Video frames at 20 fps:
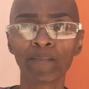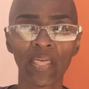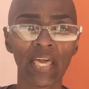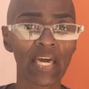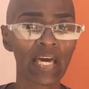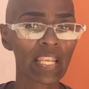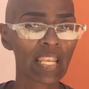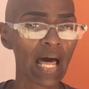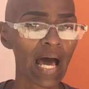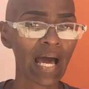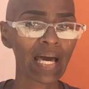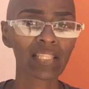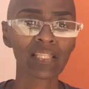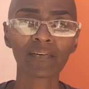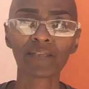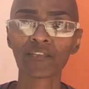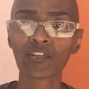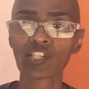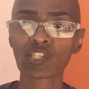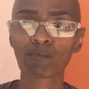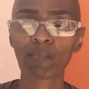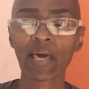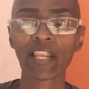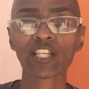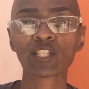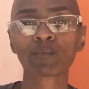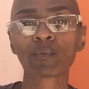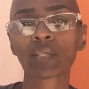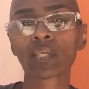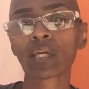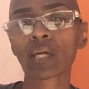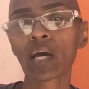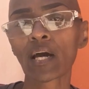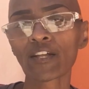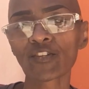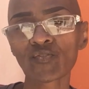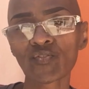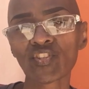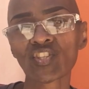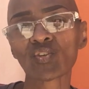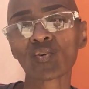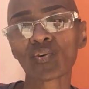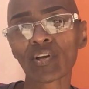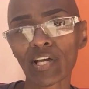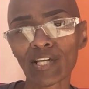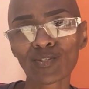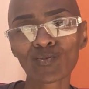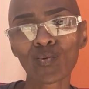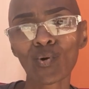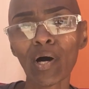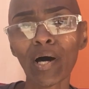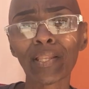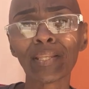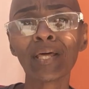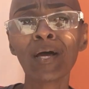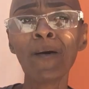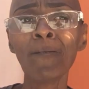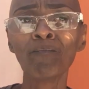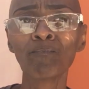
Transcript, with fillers: And I live in a Spanish-speaking country, so guess what?